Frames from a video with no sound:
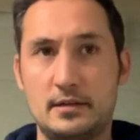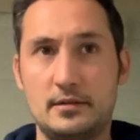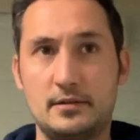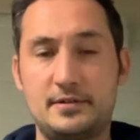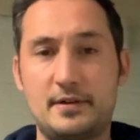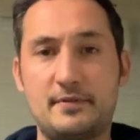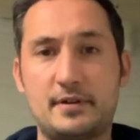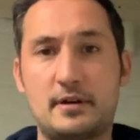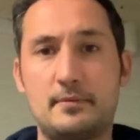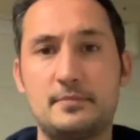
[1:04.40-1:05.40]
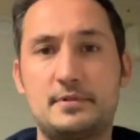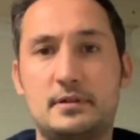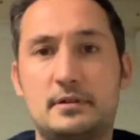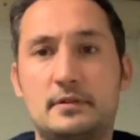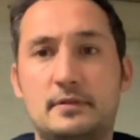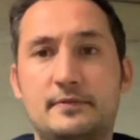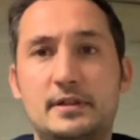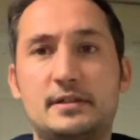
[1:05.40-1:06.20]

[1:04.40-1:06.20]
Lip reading: 70 grams of